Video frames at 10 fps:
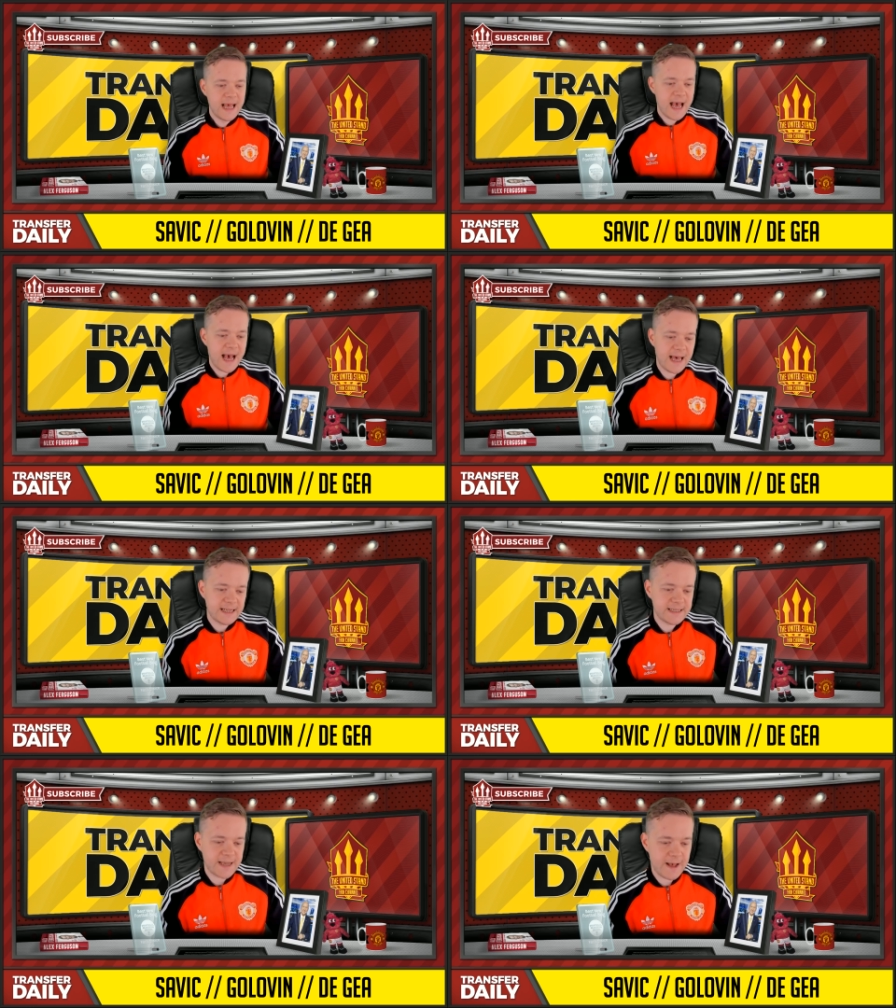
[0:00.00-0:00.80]

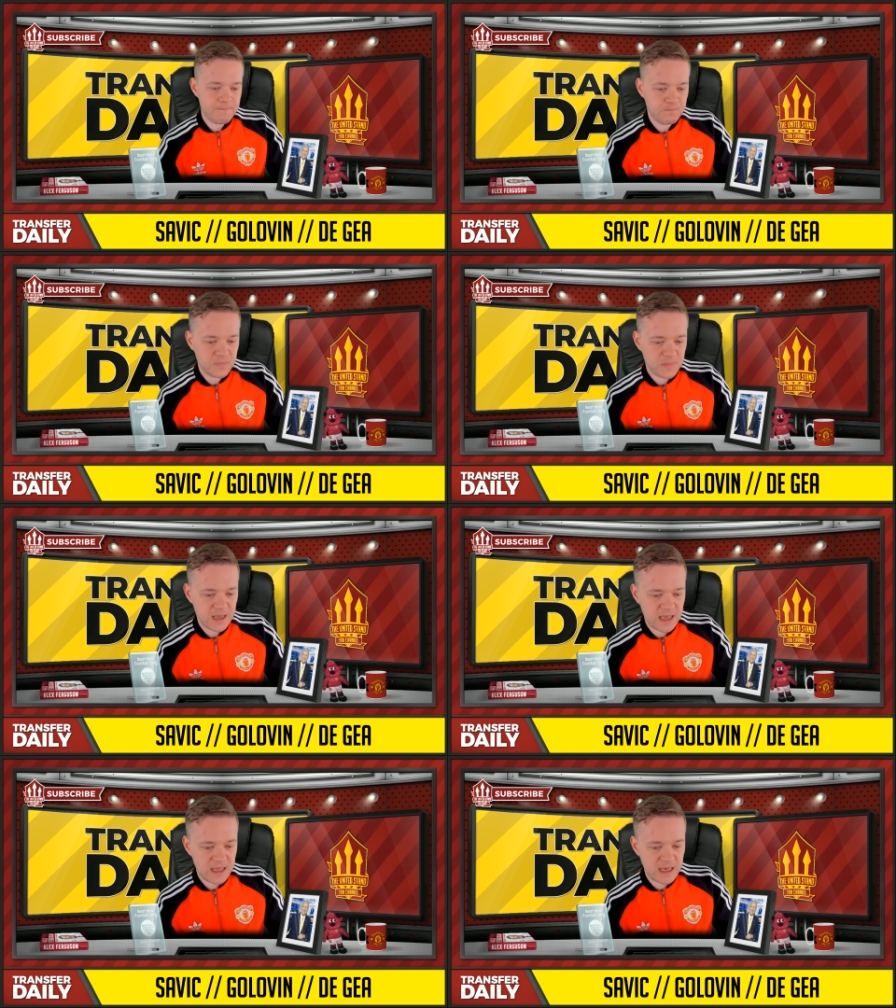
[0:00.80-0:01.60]
and. Um,
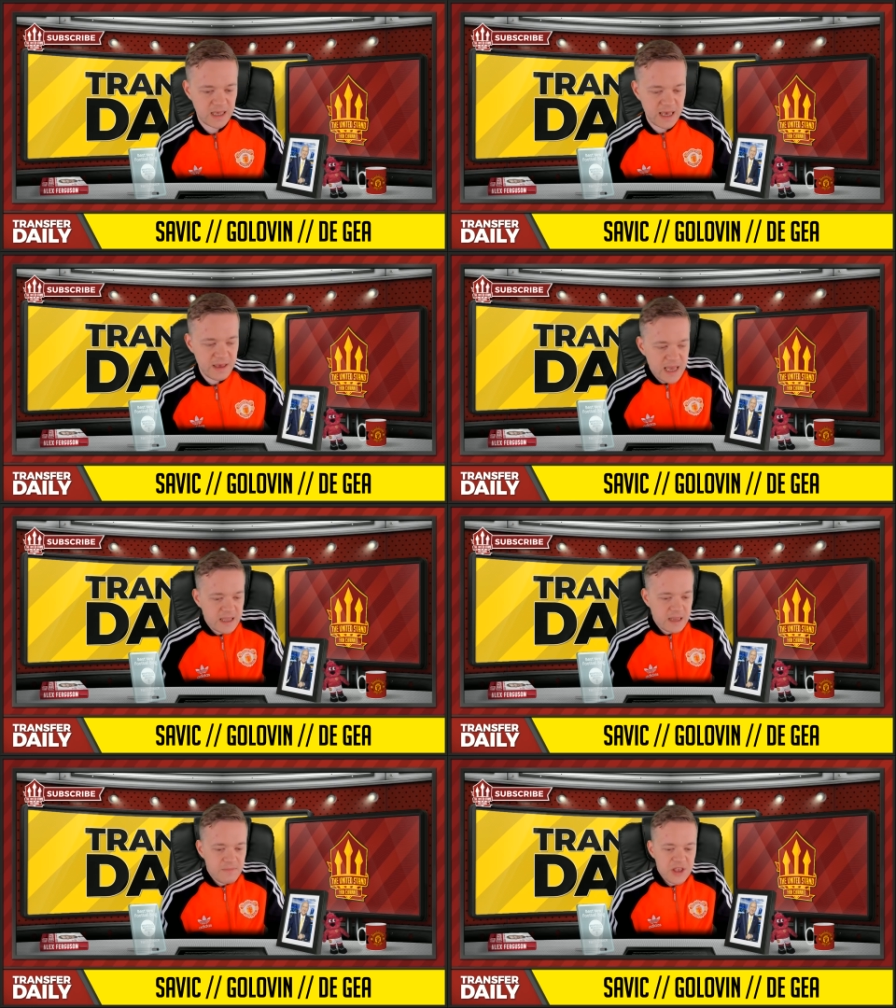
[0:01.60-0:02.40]
he, he
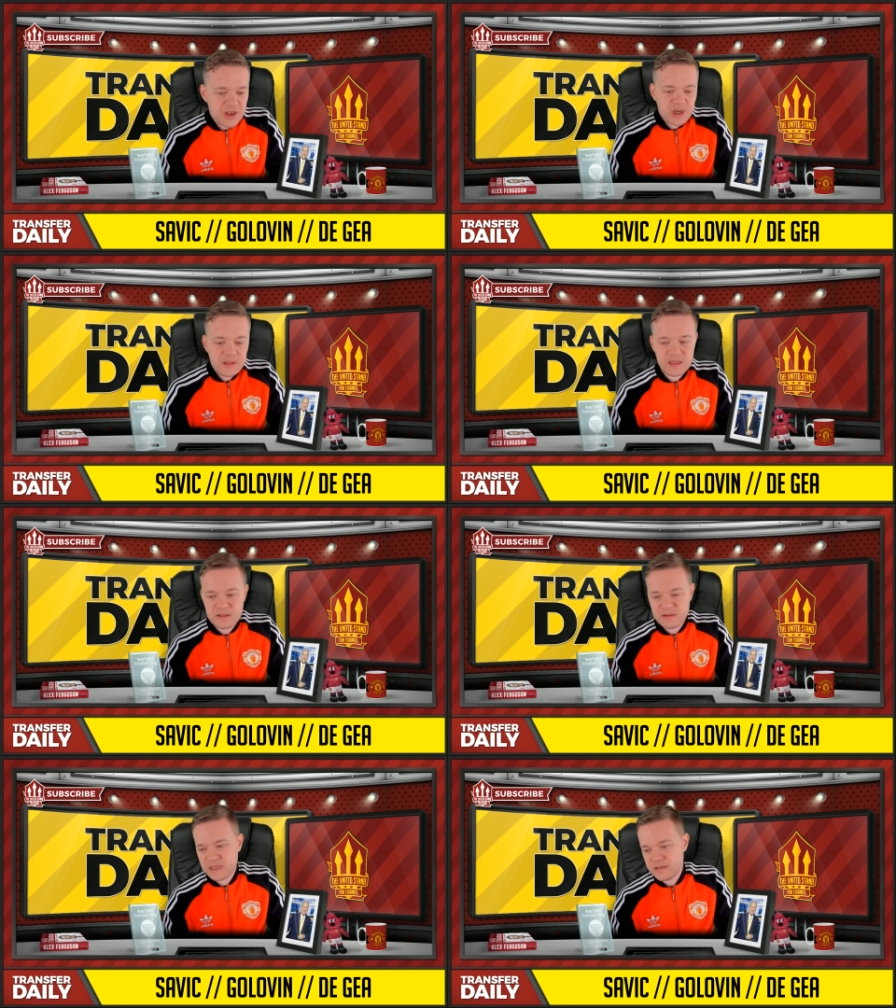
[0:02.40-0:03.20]
did mention that,
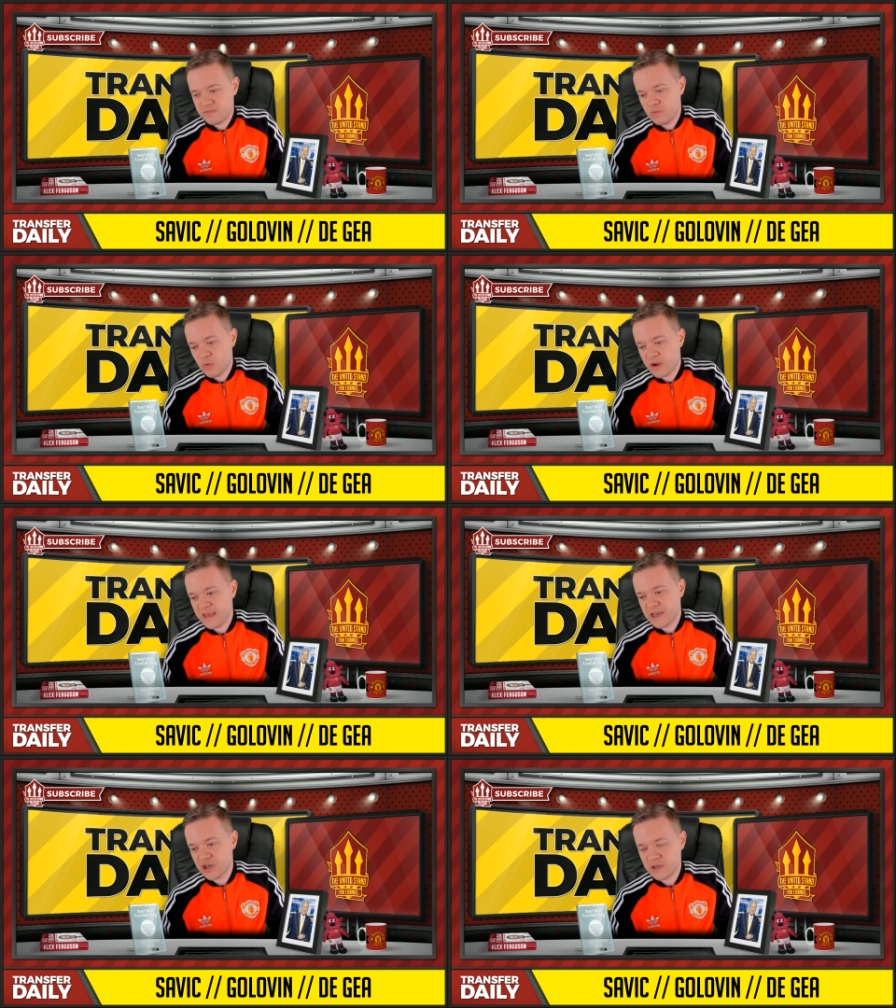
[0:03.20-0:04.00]
that, that, one of
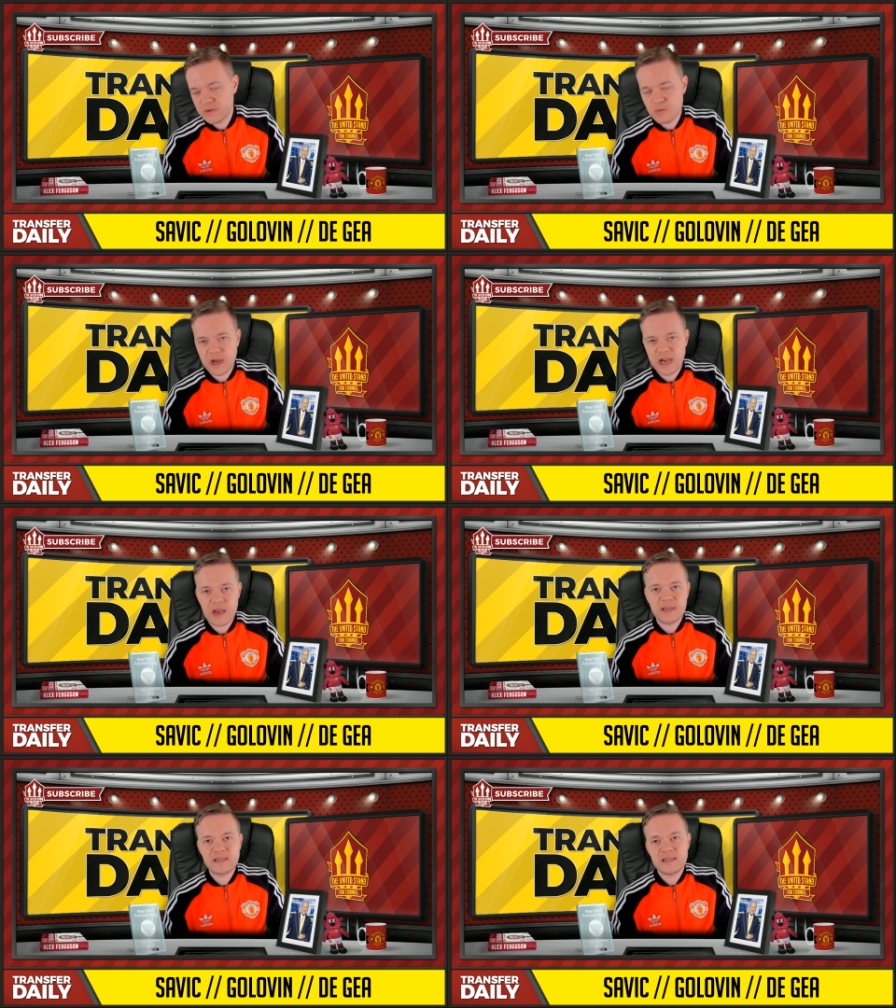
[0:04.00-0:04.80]
the issues with
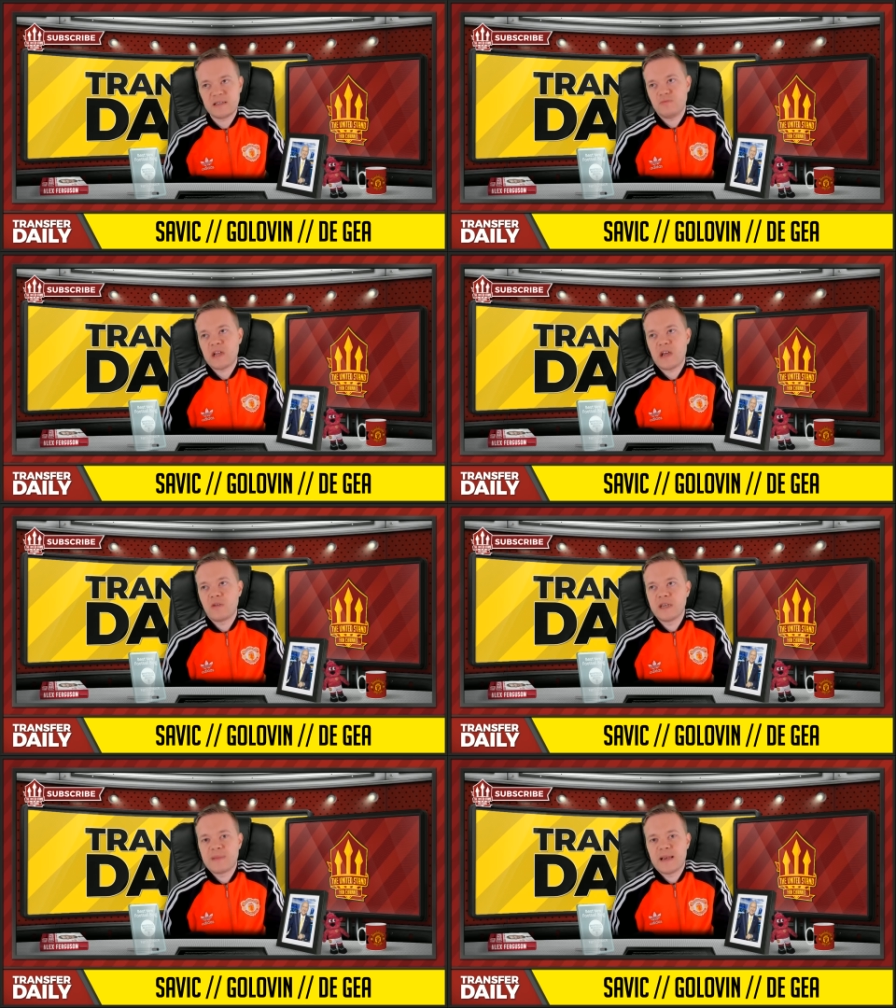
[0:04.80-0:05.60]
Mourinho is, is, we don't
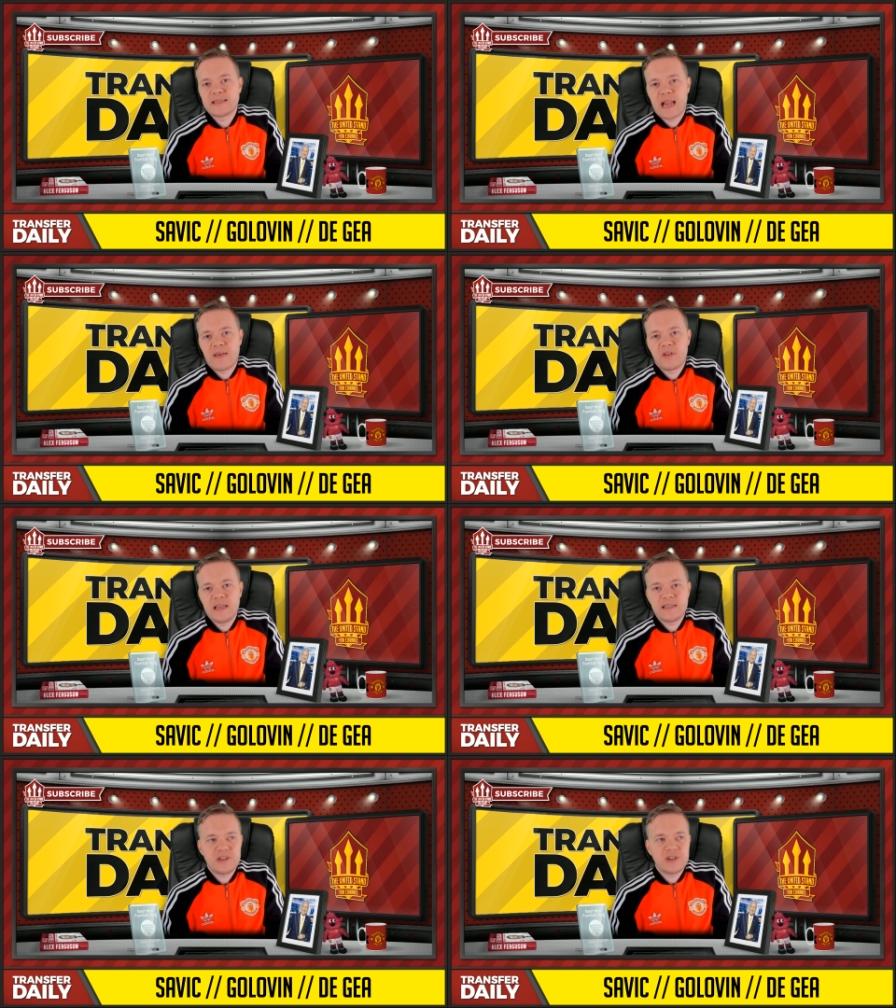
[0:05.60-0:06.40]
know what his best 11
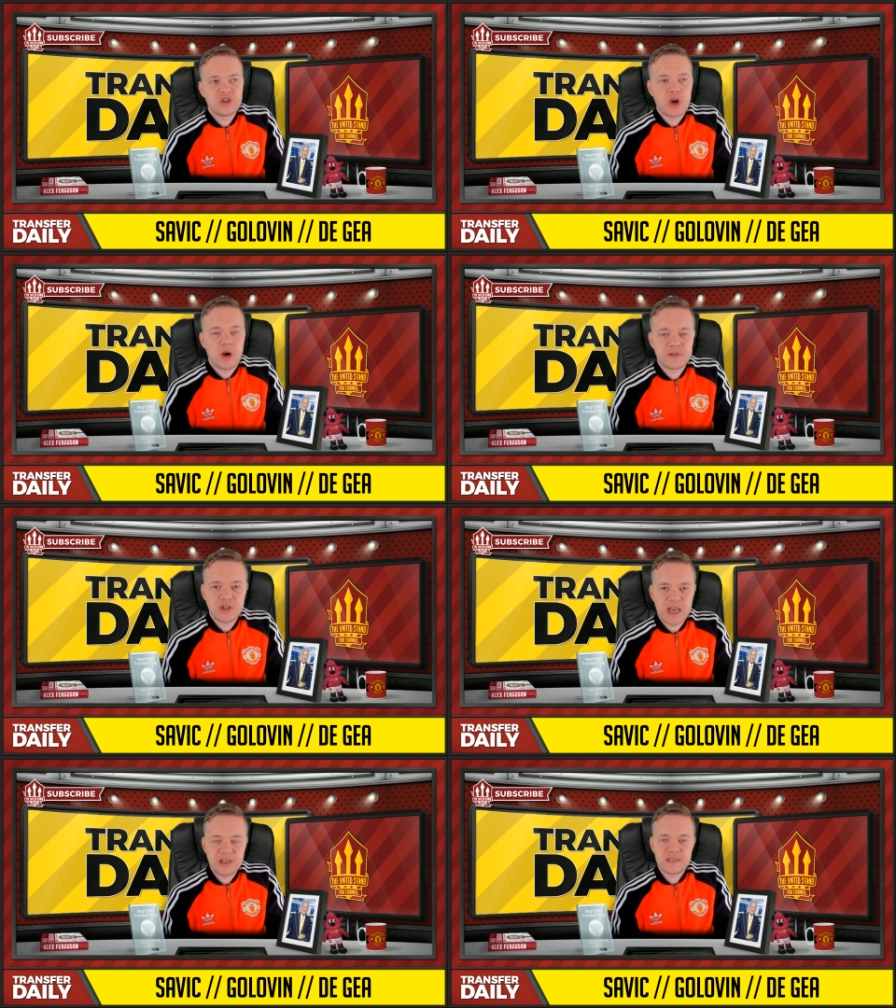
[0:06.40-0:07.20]
is. He just chops and
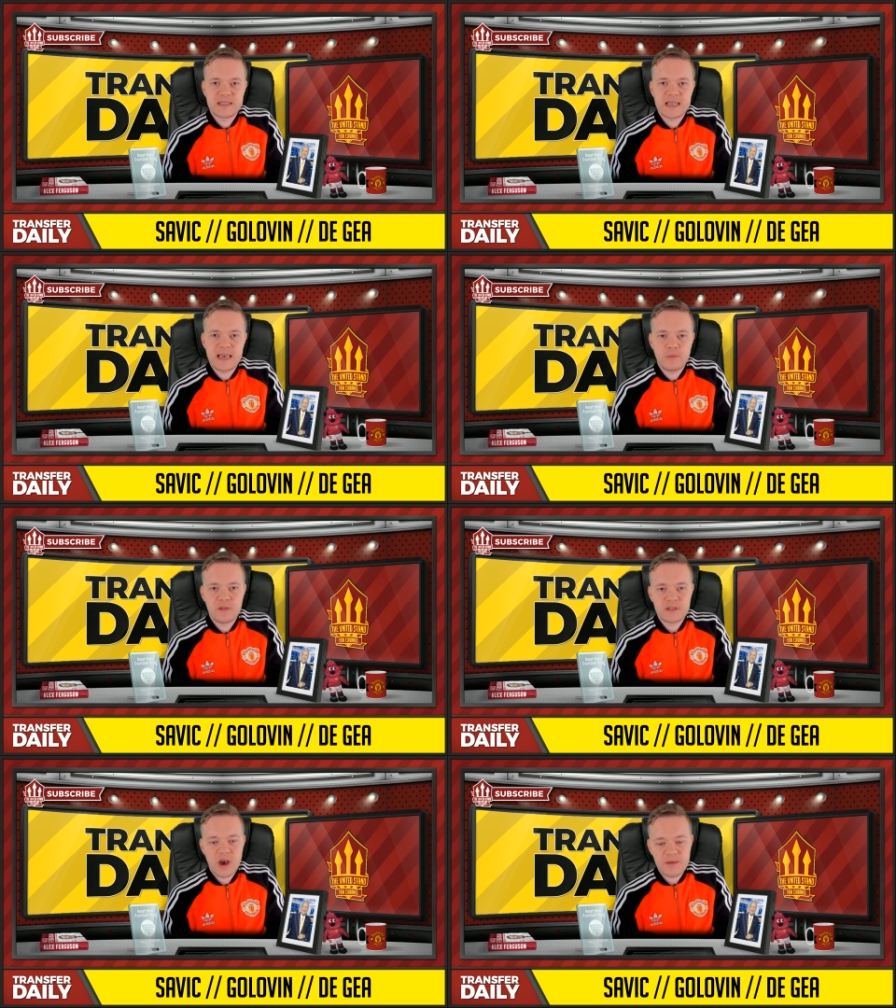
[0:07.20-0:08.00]
changes the team all
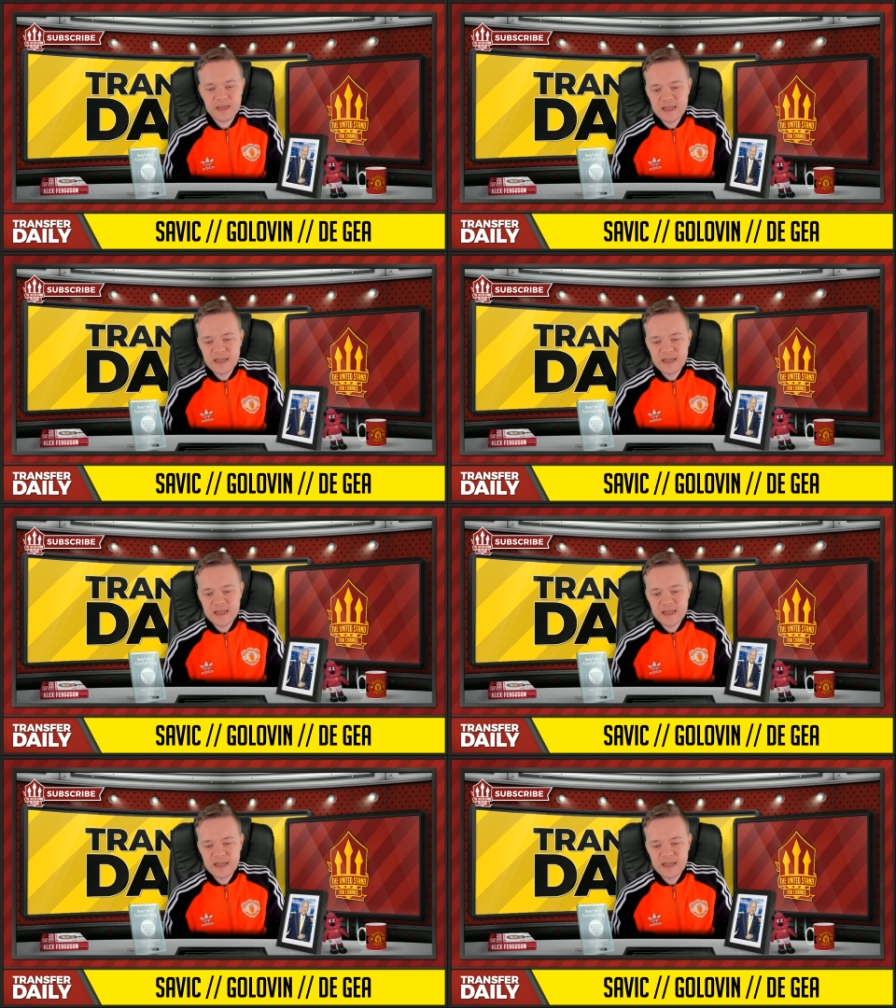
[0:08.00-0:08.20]
the time.